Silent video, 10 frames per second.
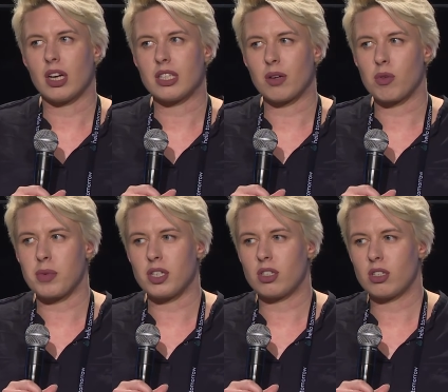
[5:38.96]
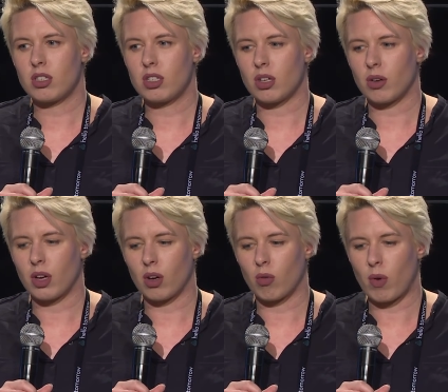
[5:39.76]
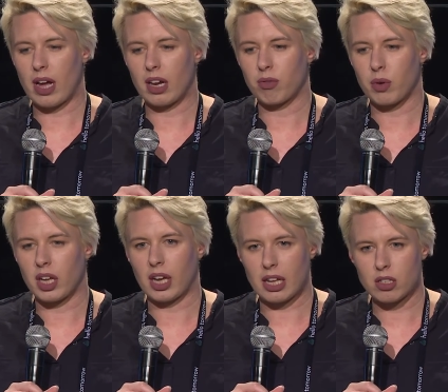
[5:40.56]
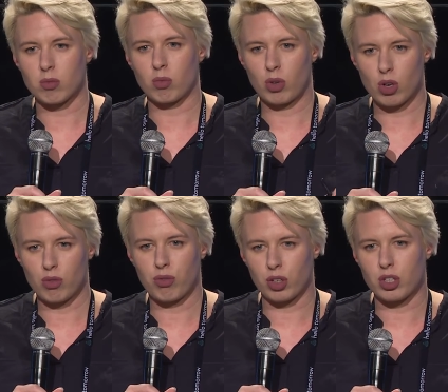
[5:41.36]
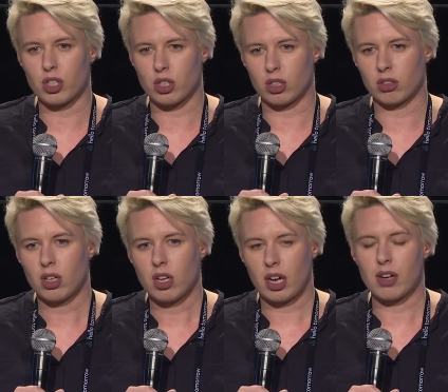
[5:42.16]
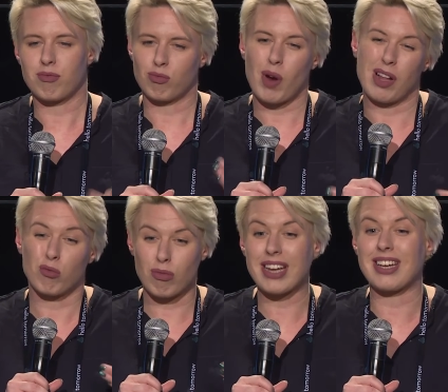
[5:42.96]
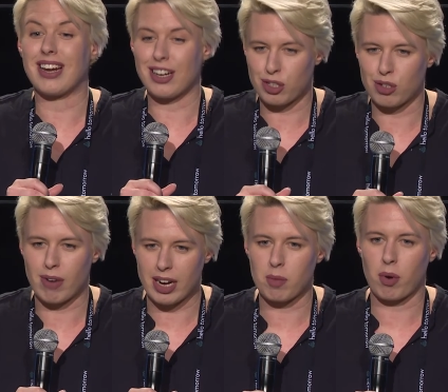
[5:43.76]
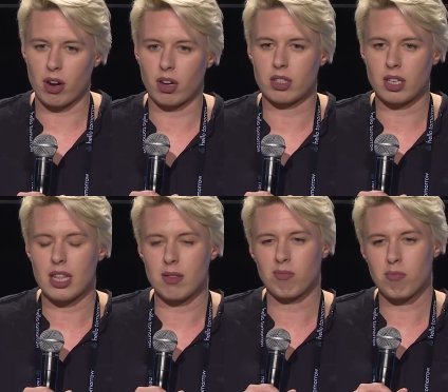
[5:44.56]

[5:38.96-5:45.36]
I'd say we'd be doing well if we can get some good functional kind of, well, regulation-ready products in